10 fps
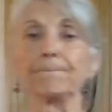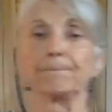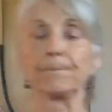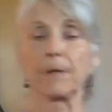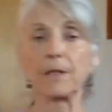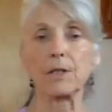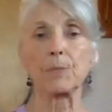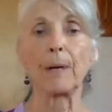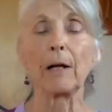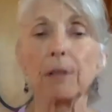This
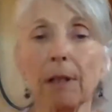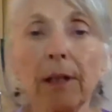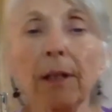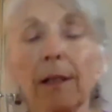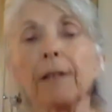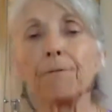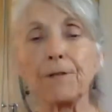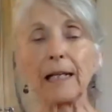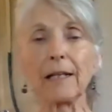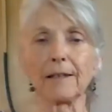is belt
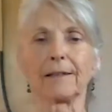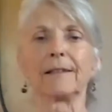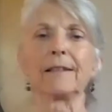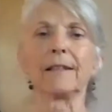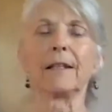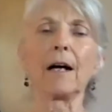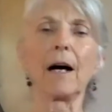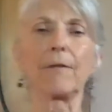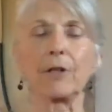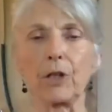lifting
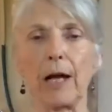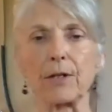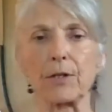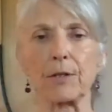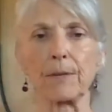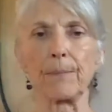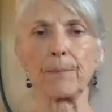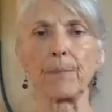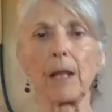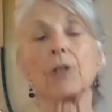of the chest.
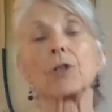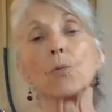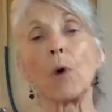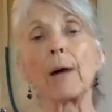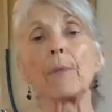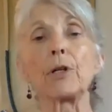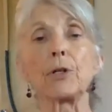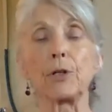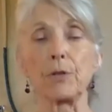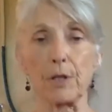So why would
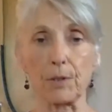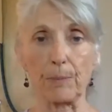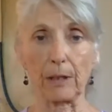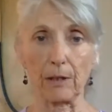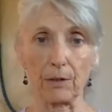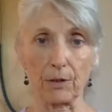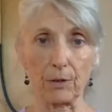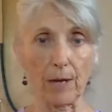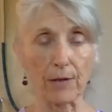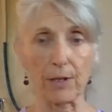you do this? Because
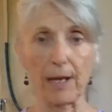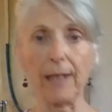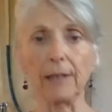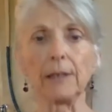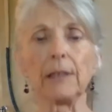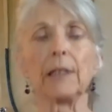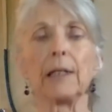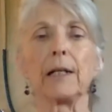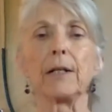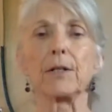you asked that
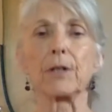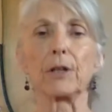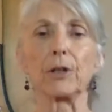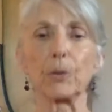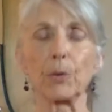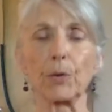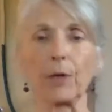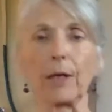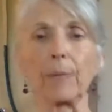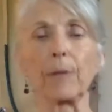in this unusual
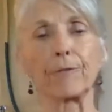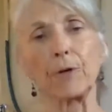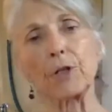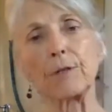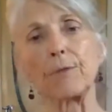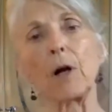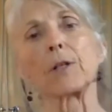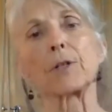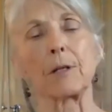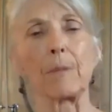thing. But first of all,
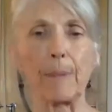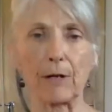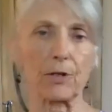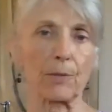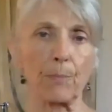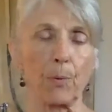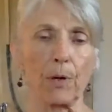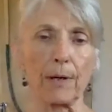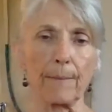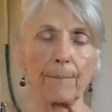it's going to be about
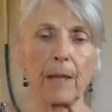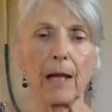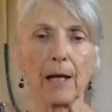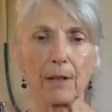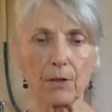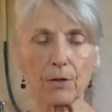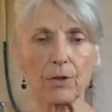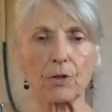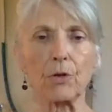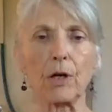support. There's a
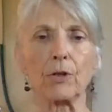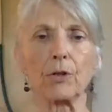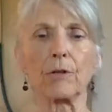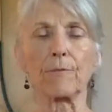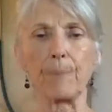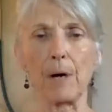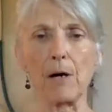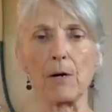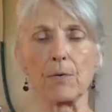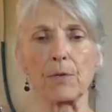structure of
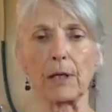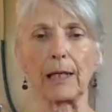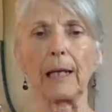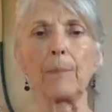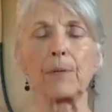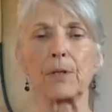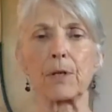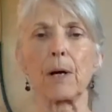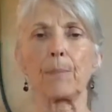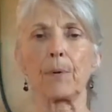bones that keeps us
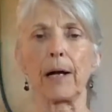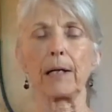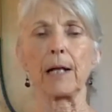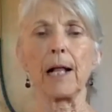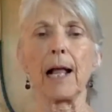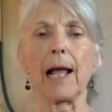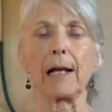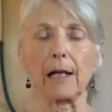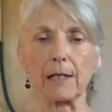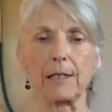upright,
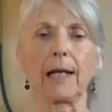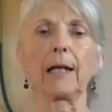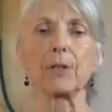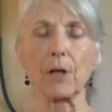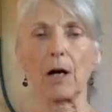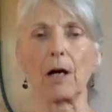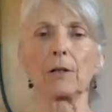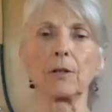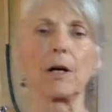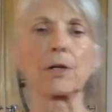and it contains our
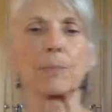heart, lungs,